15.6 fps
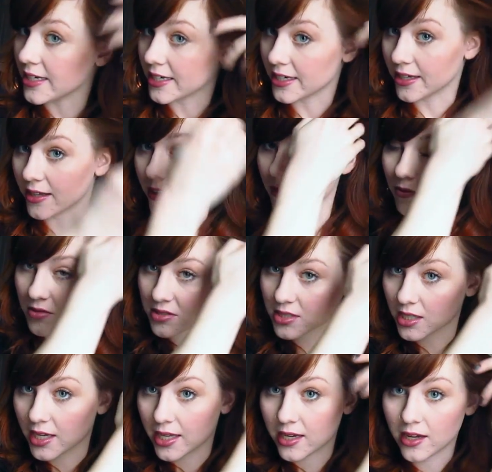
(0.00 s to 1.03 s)
and once
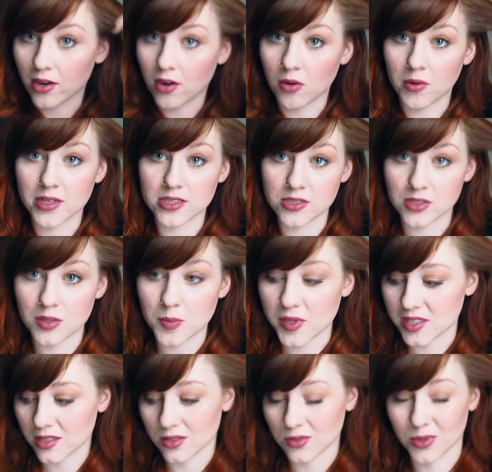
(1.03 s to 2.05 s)
again, I always do the
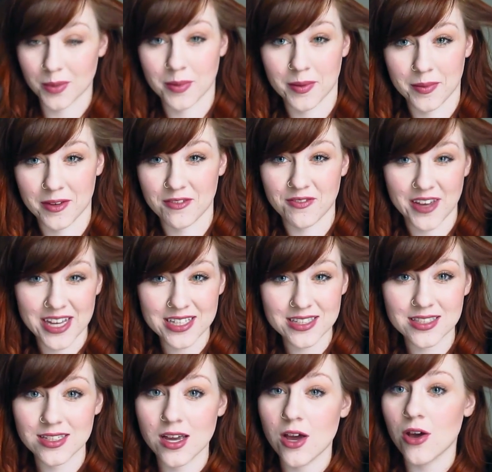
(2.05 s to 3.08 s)
pieces right by my
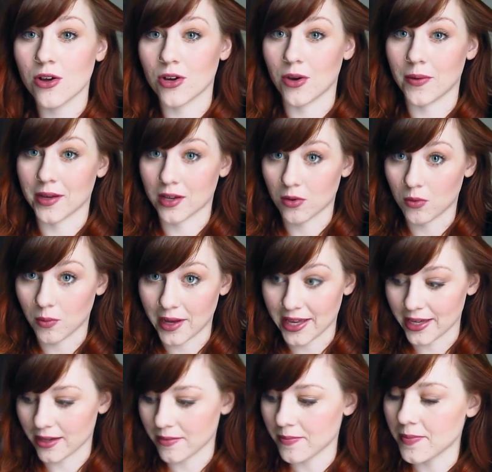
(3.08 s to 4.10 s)
face, going
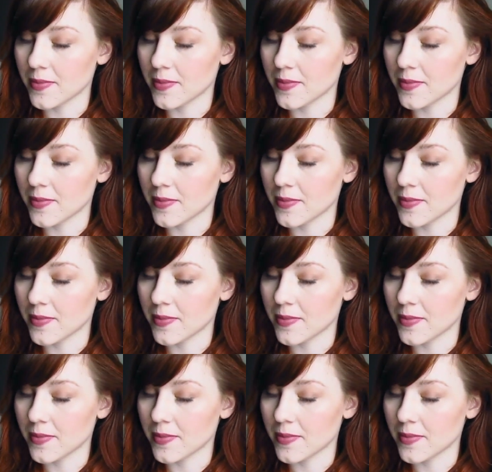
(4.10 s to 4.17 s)
away.